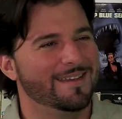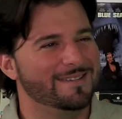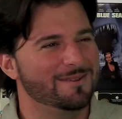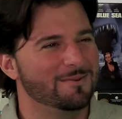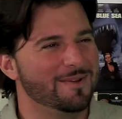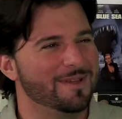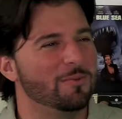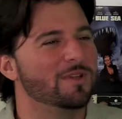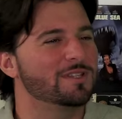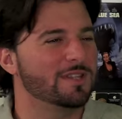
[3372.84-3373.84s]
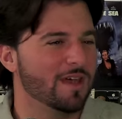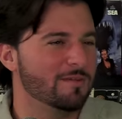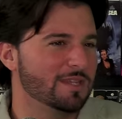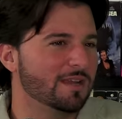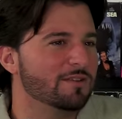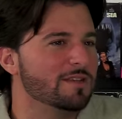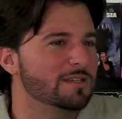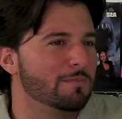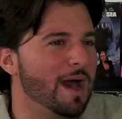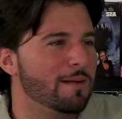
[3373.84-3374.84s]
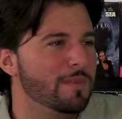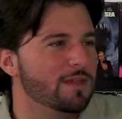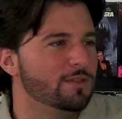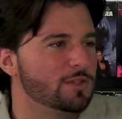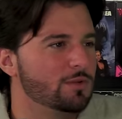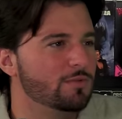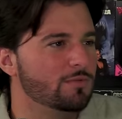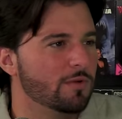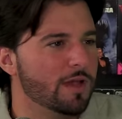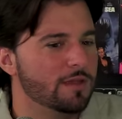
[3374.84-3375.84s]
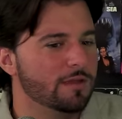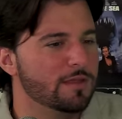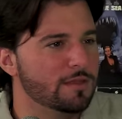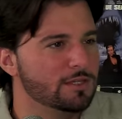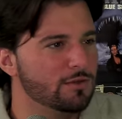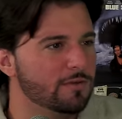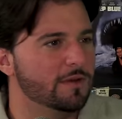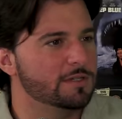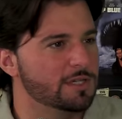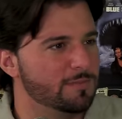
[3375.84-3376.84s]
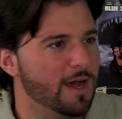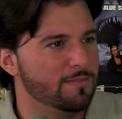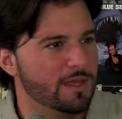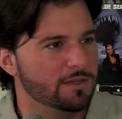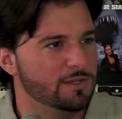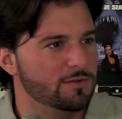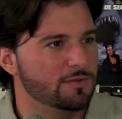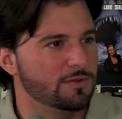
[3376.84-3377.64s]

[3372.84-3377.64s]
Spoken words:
Is it really? Well, technically, his mom made the suit, right? In this universe, his mom made the suit.